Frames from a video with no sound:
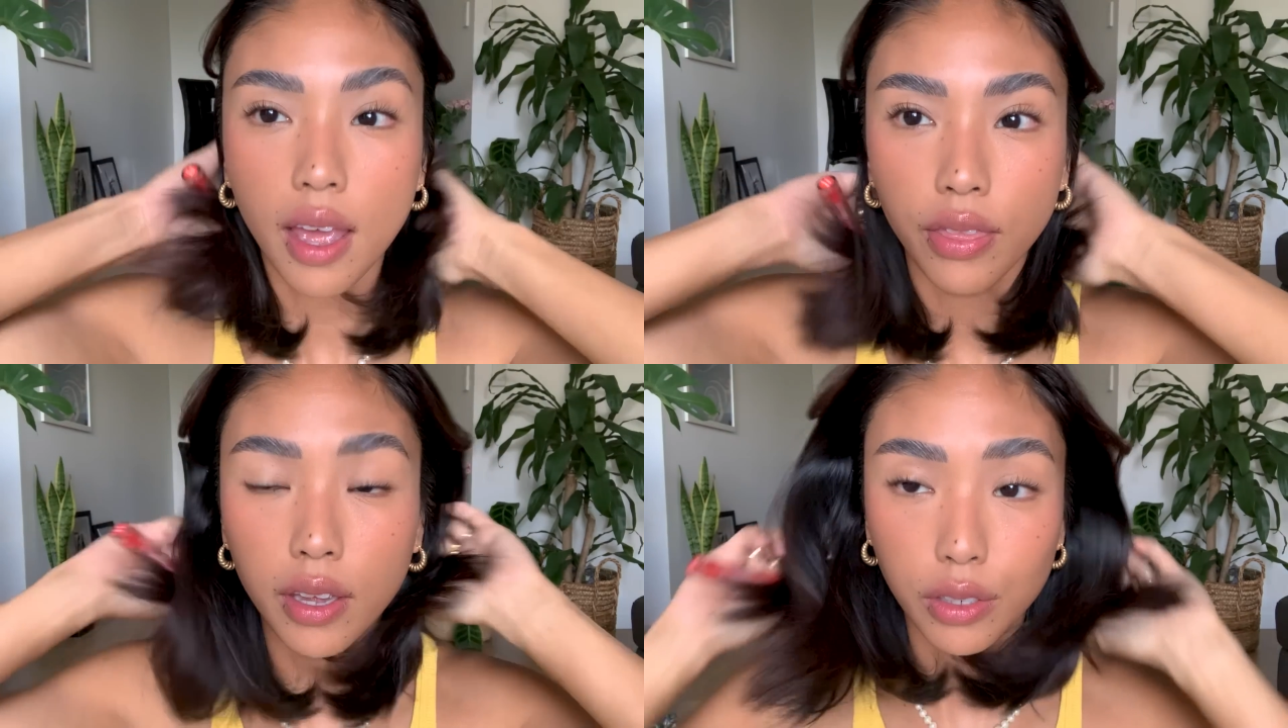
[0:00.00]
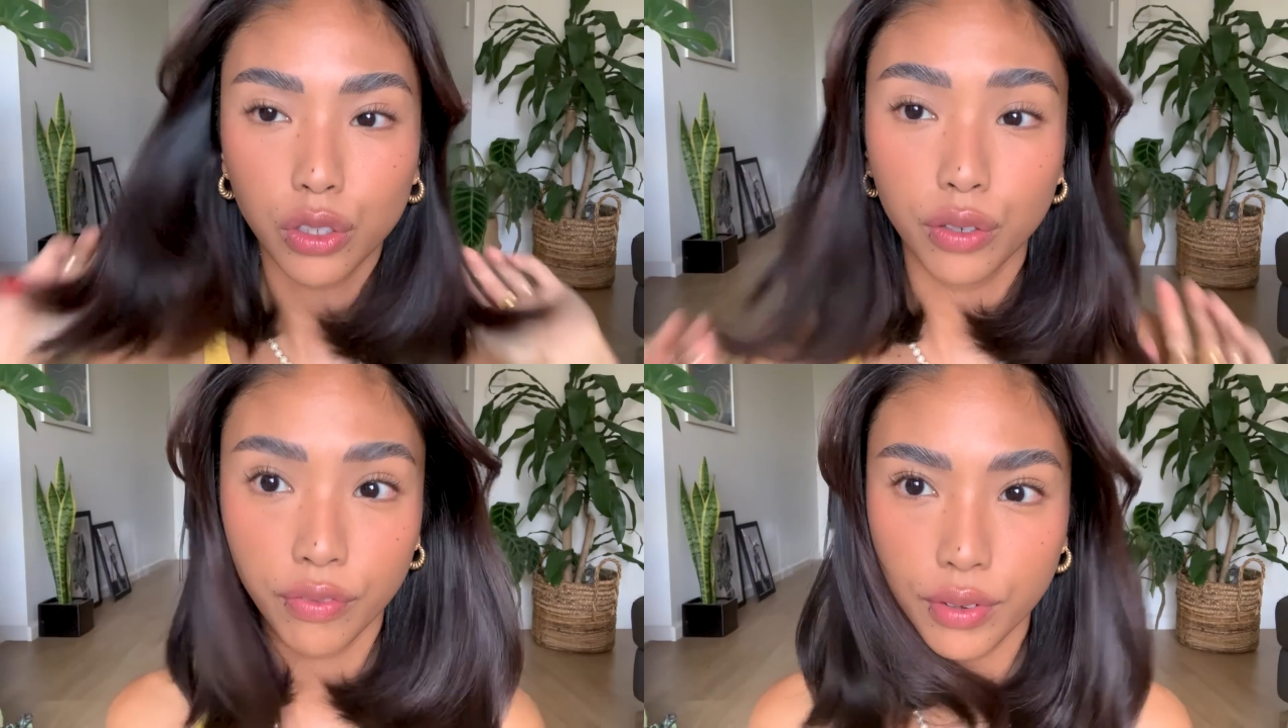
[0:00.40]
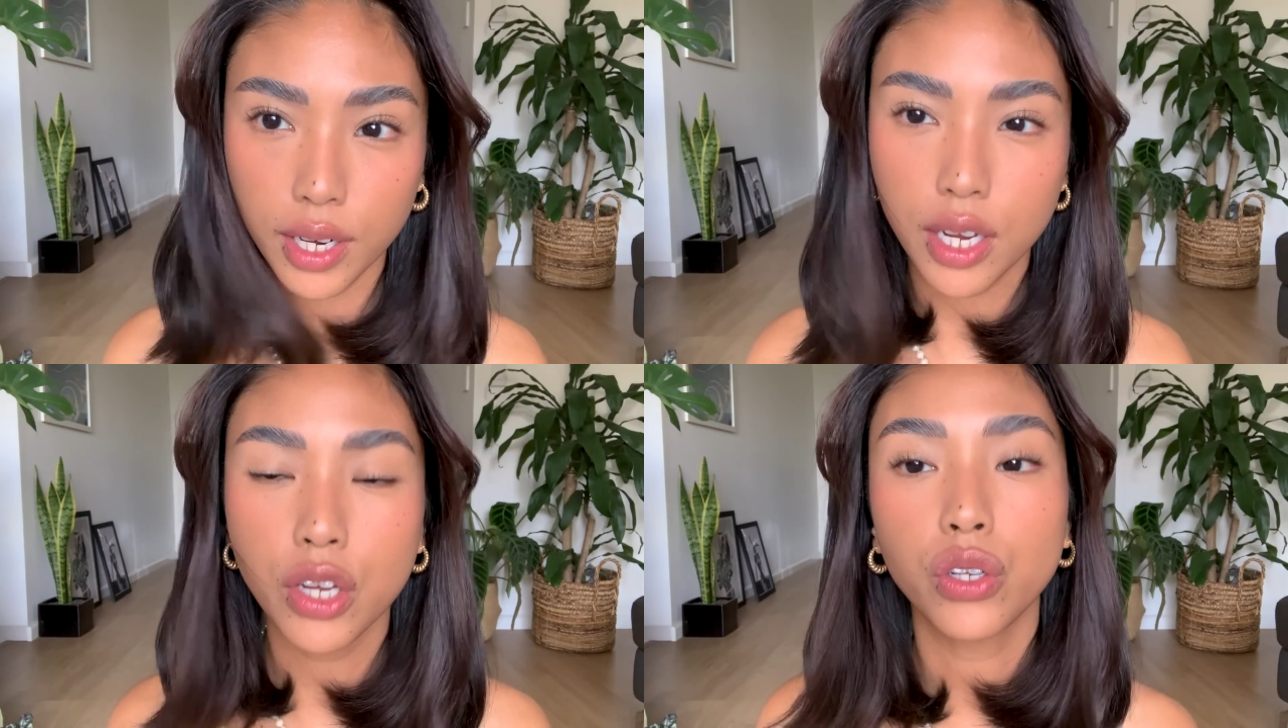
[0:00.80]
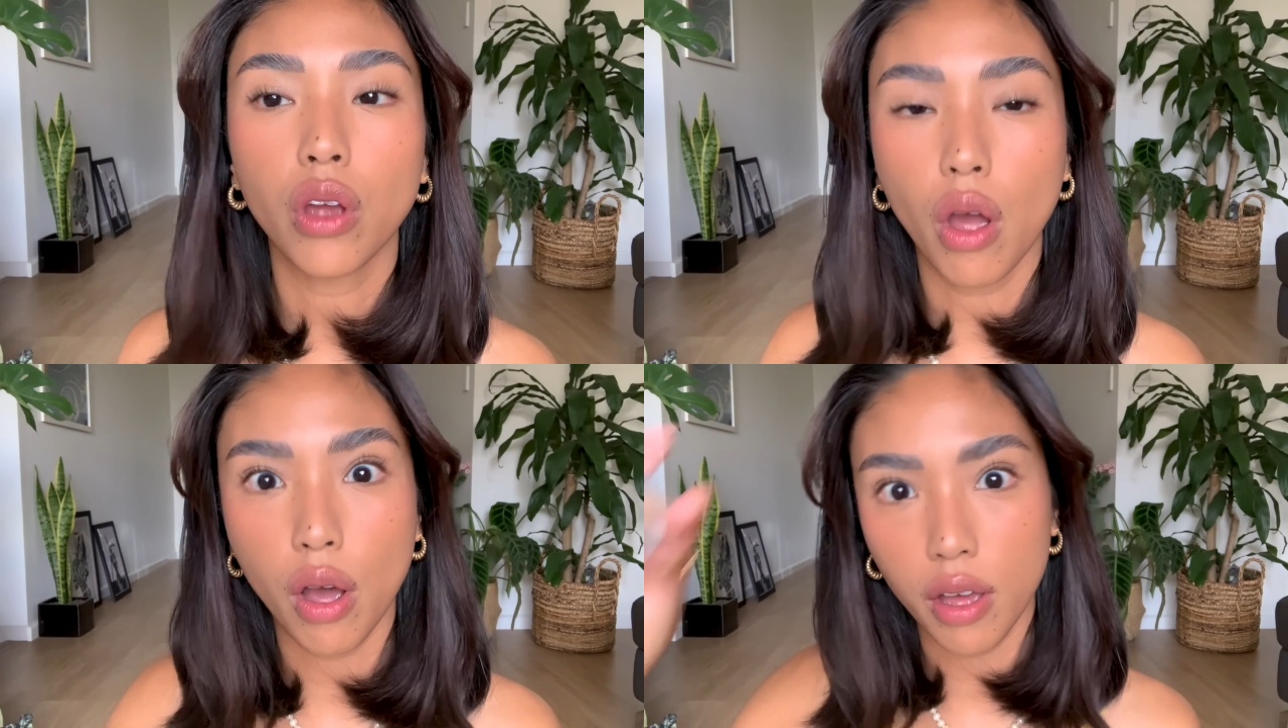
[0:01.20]
And then to finish
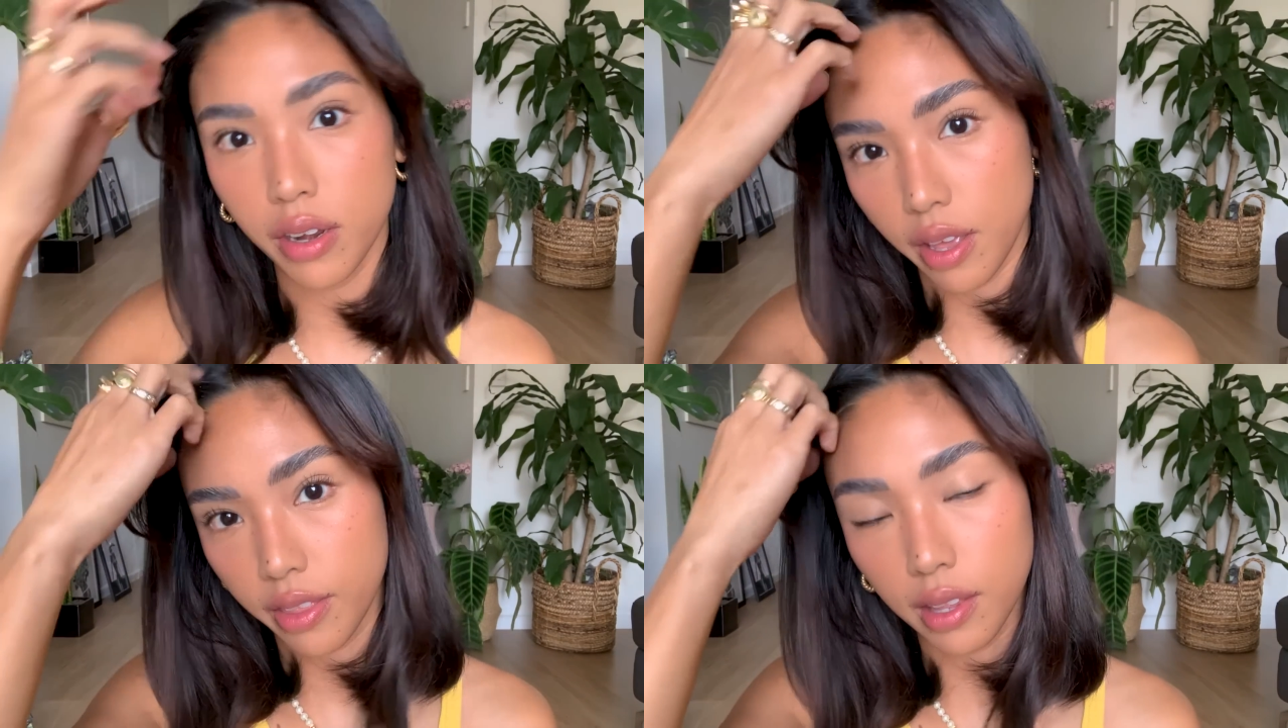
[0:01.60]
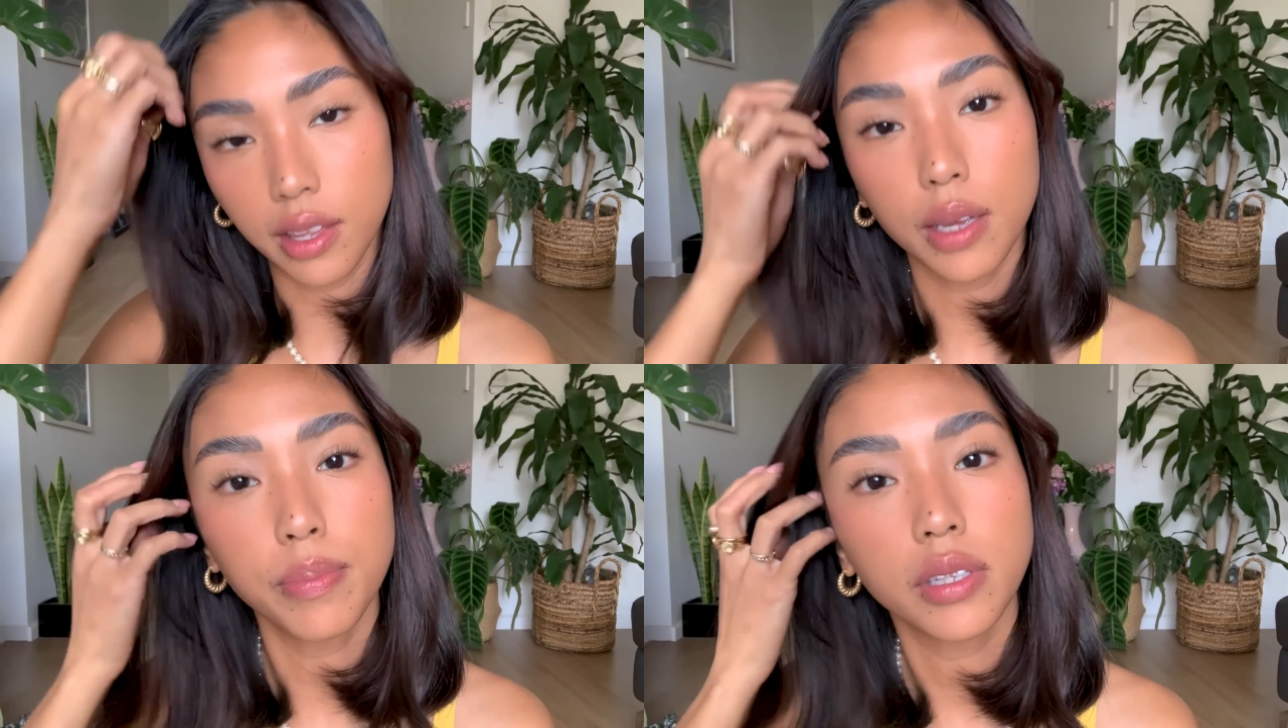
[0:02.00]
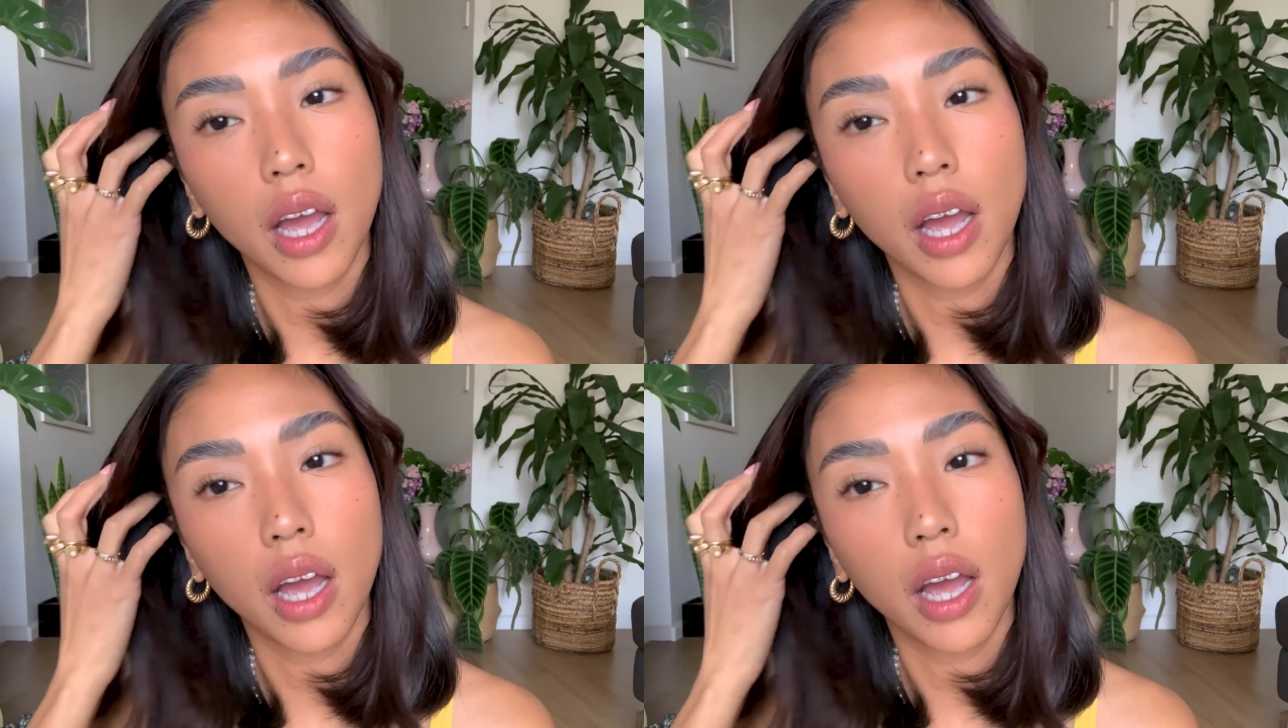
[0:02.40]
on the lips,